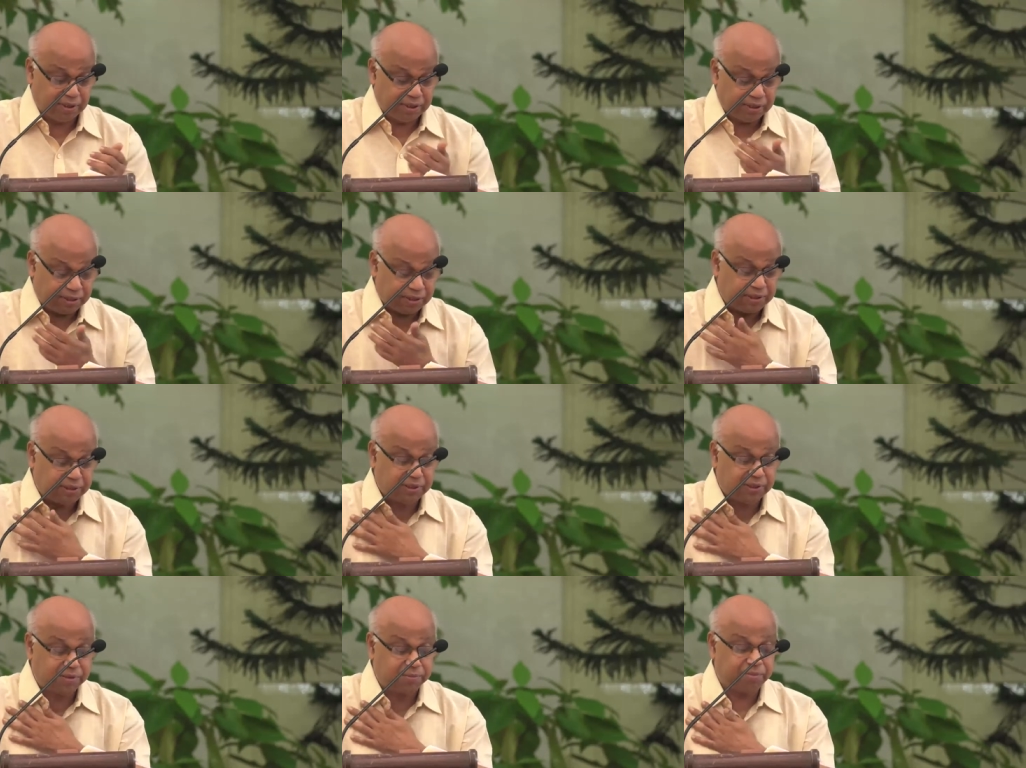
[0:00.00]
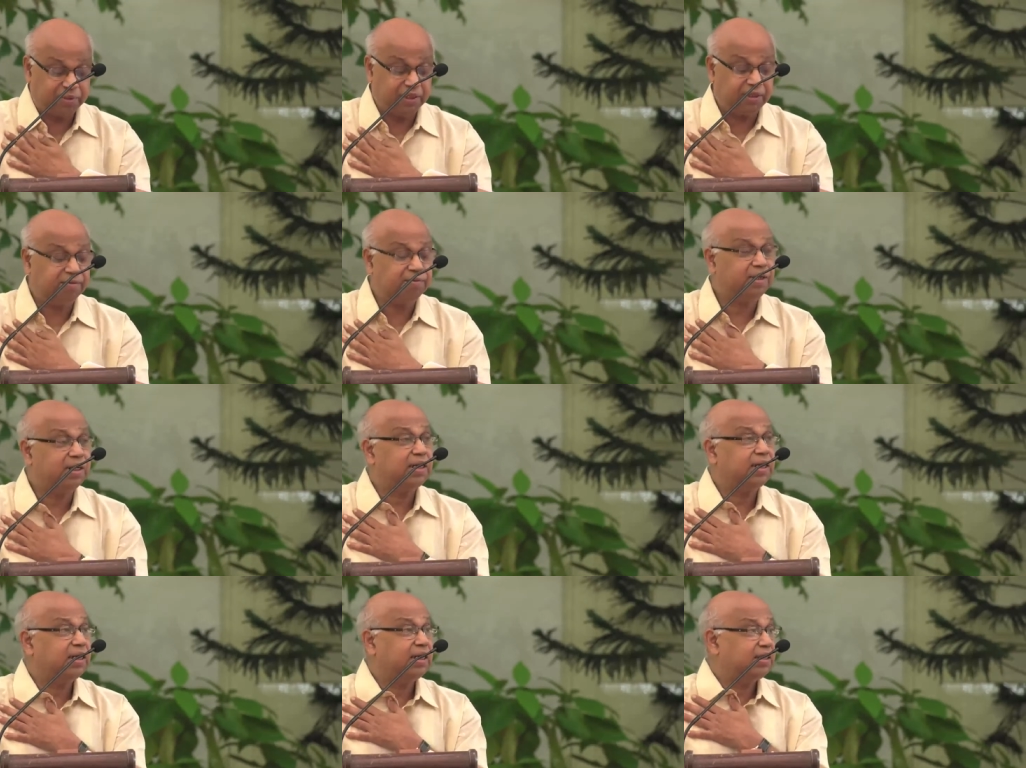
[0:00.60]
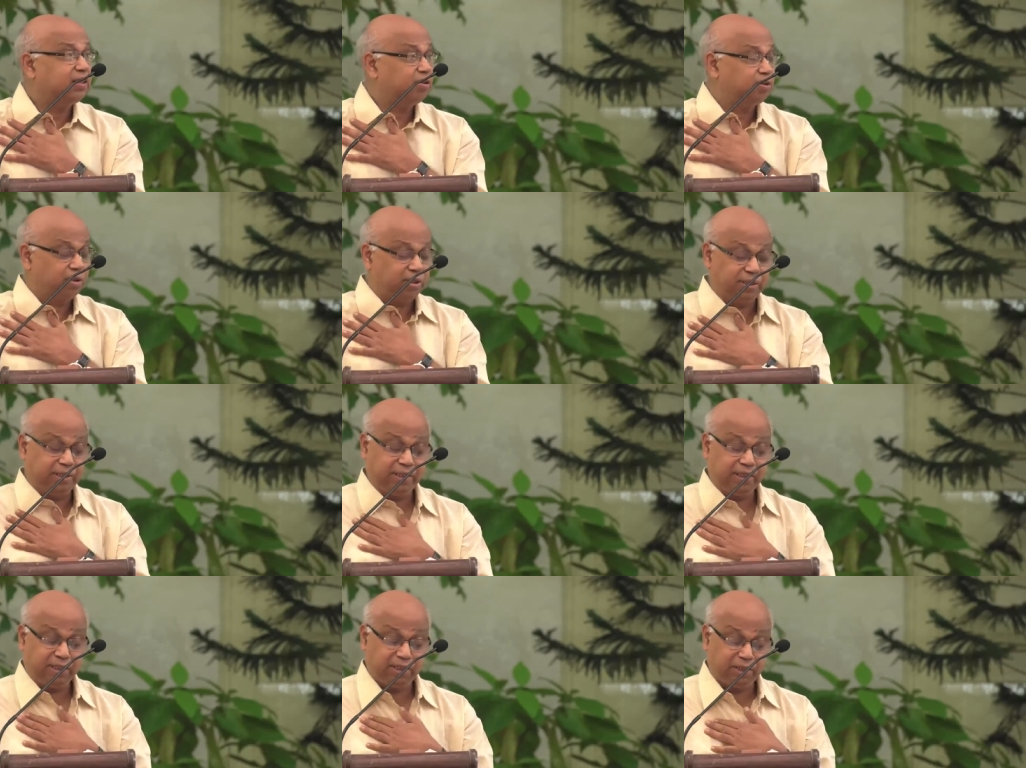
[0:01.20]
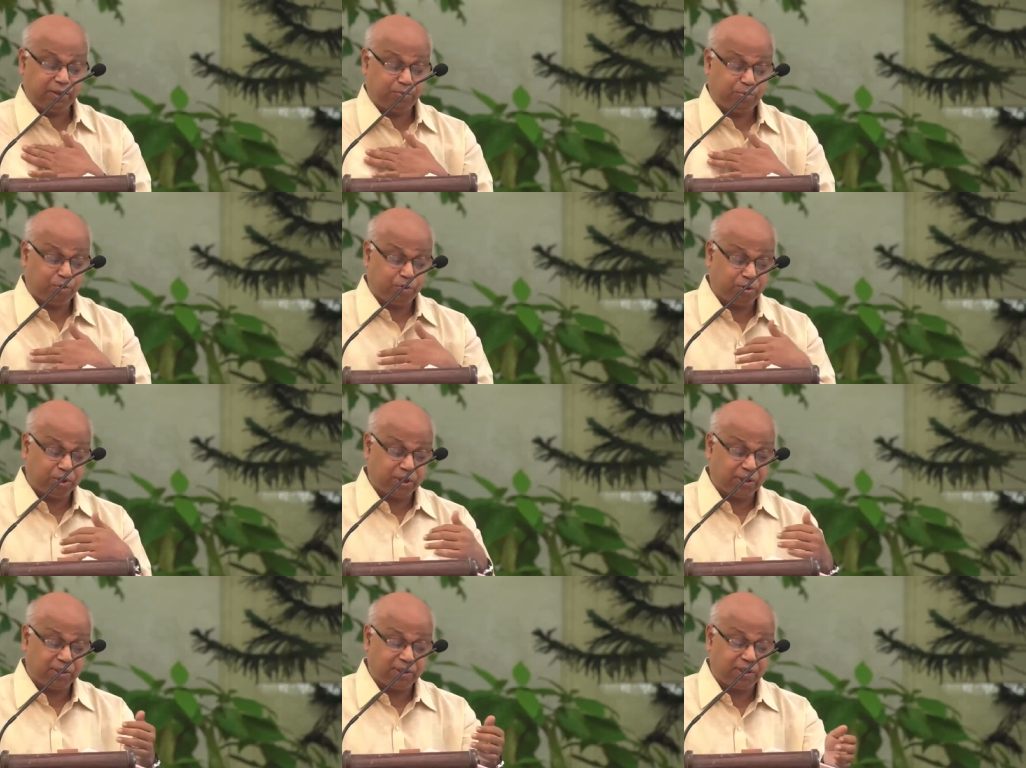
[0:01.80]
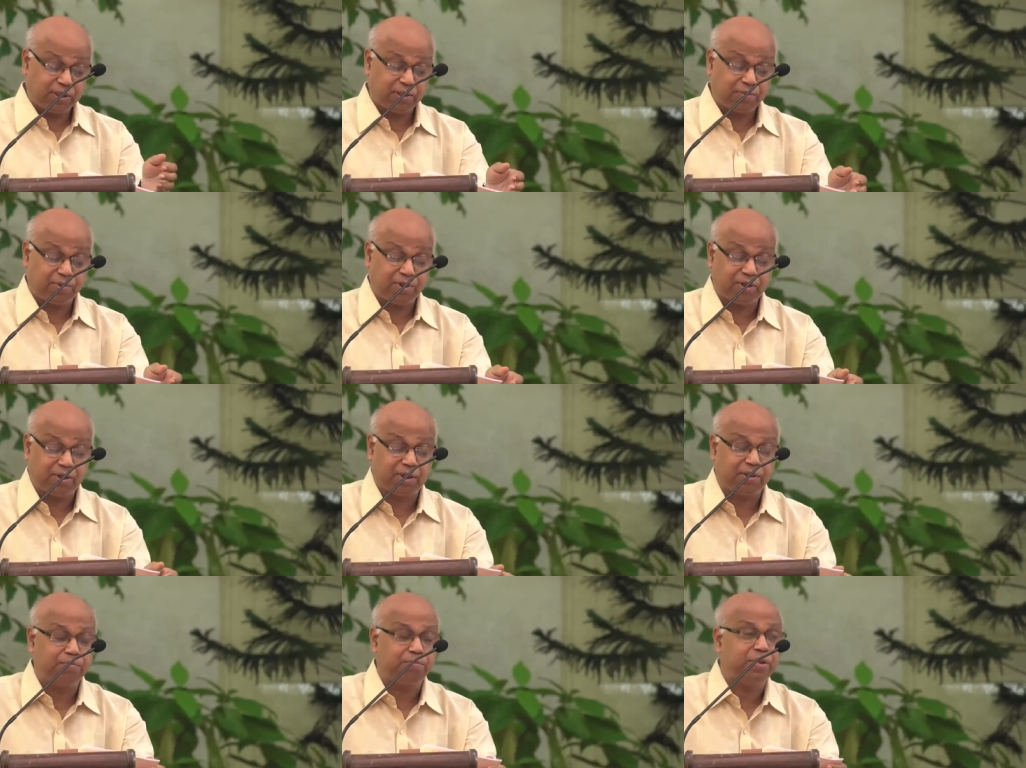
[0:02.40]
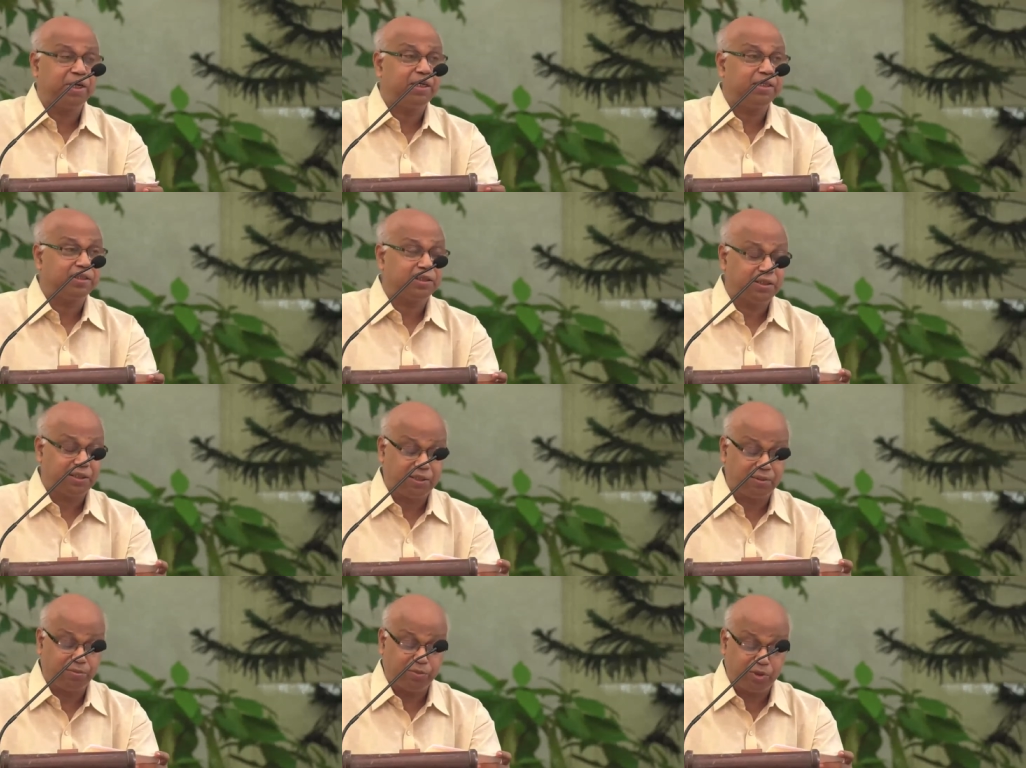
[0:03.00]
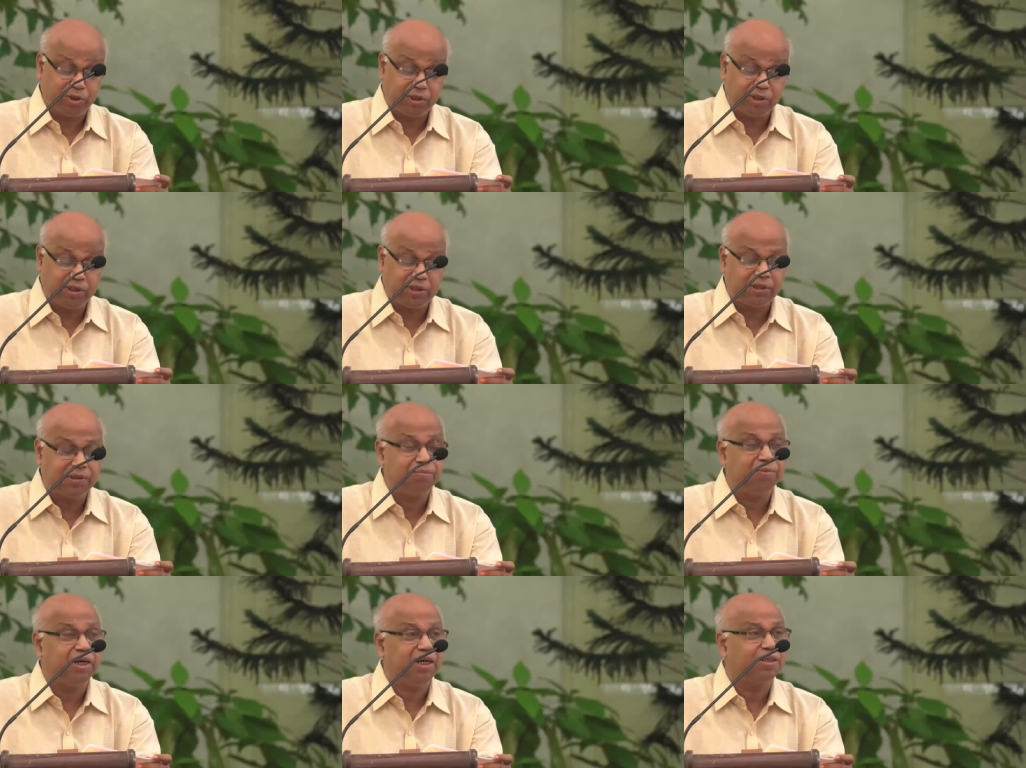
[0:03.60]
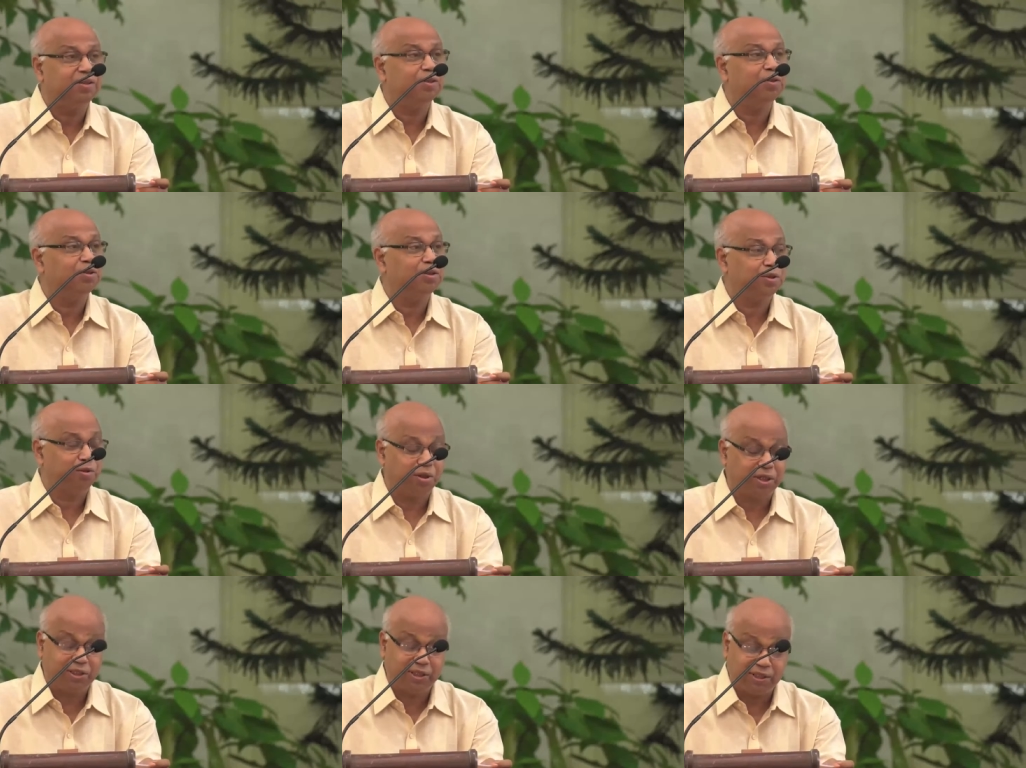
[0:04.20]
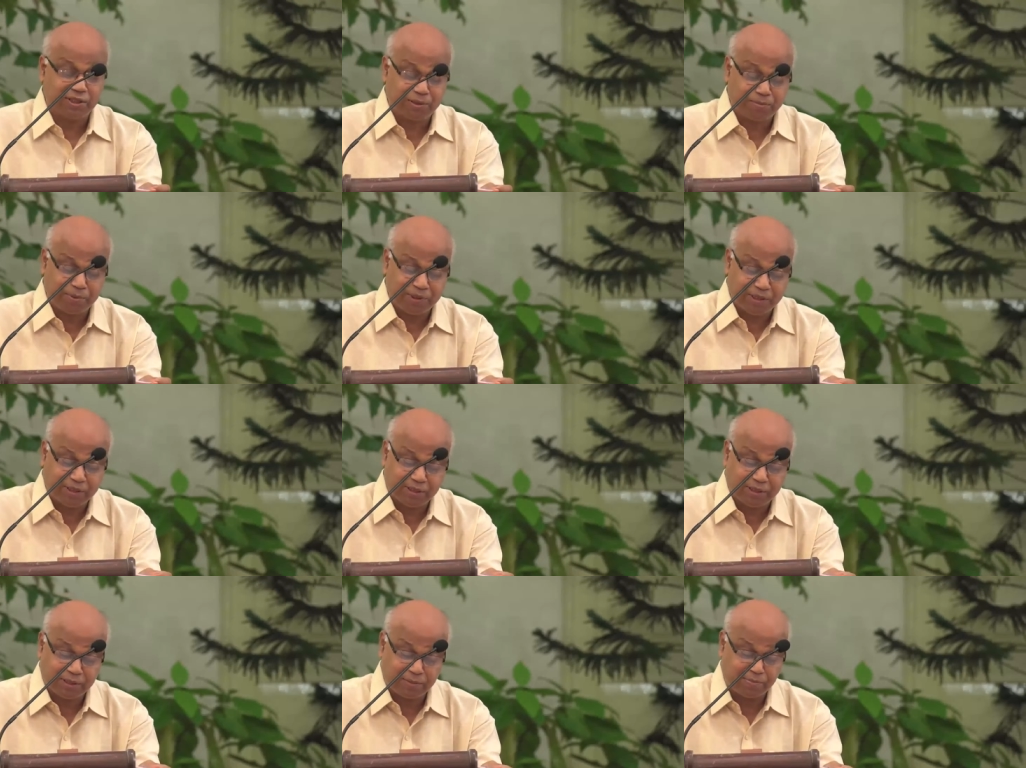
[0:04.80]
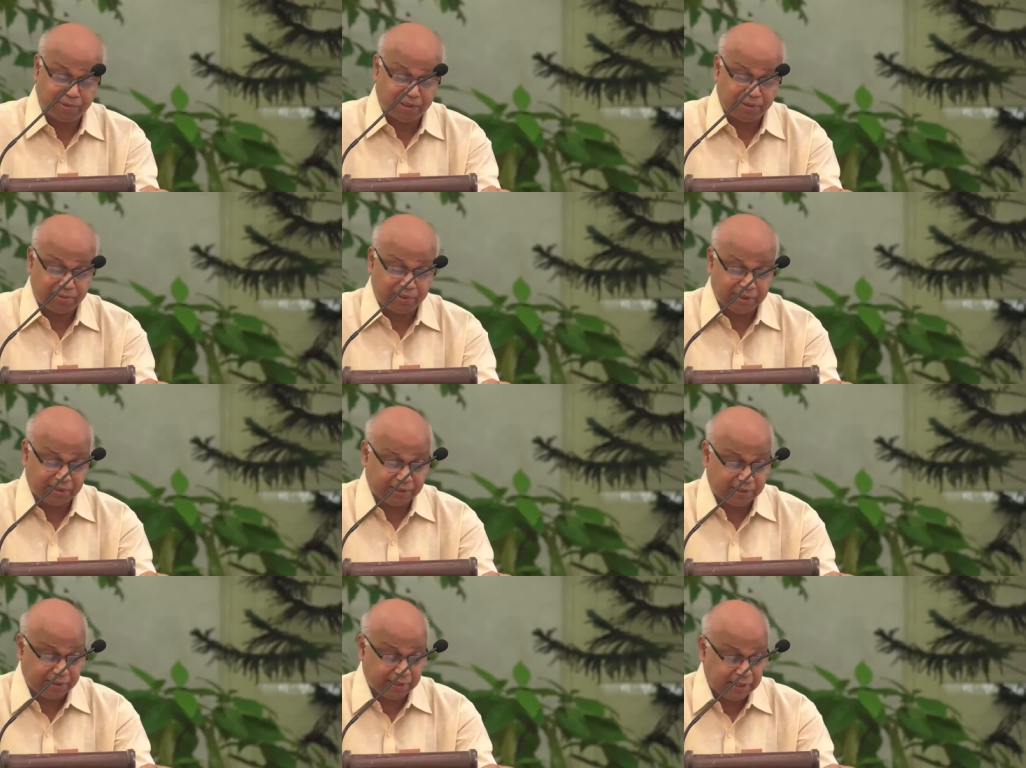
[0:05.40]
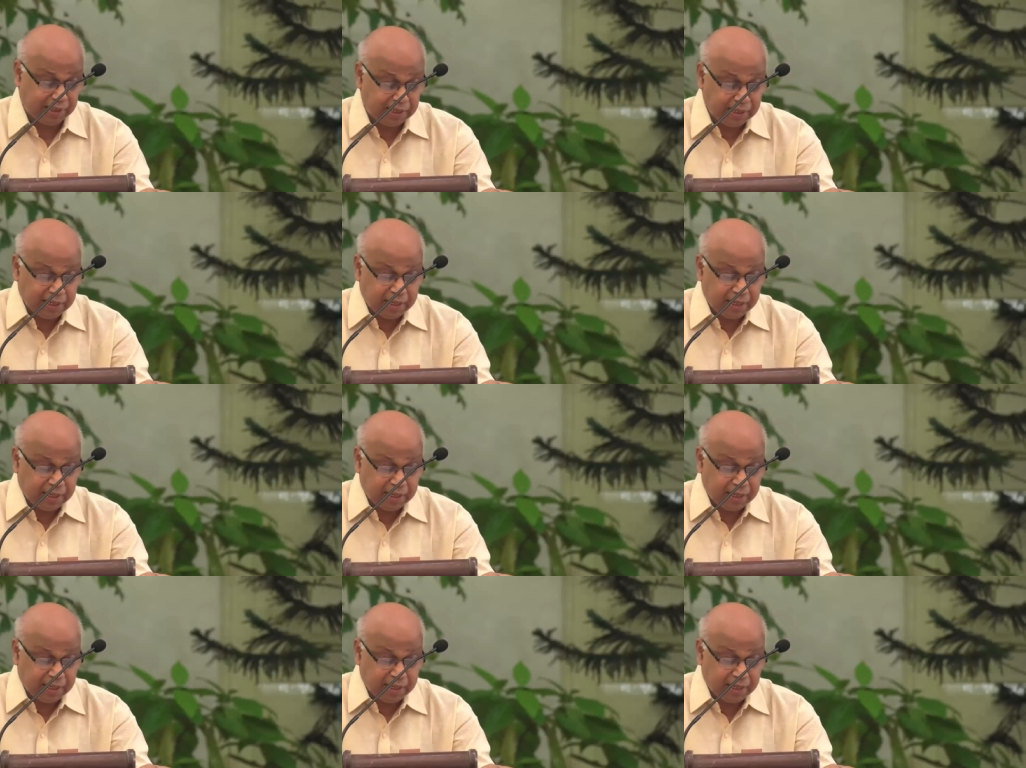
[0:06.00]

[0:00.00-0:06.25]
Sister Mirva has already spoken about compassion in Buddhism, as also other speakers previously.